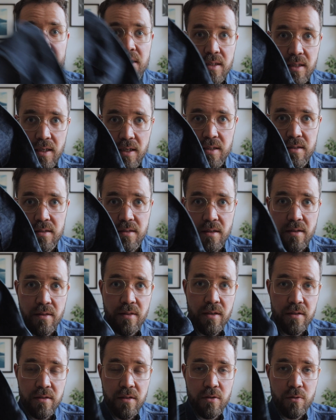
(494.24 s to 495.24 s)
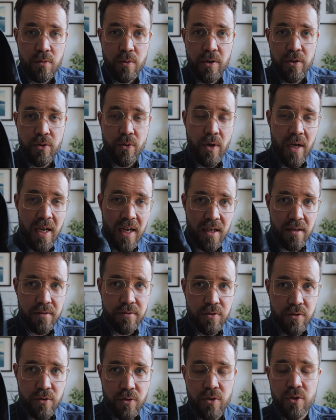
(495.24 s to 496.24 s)
Guys, this is why you have
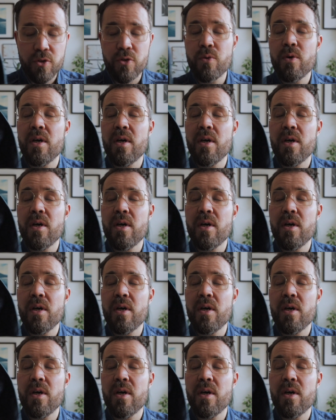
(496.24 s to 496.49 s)
to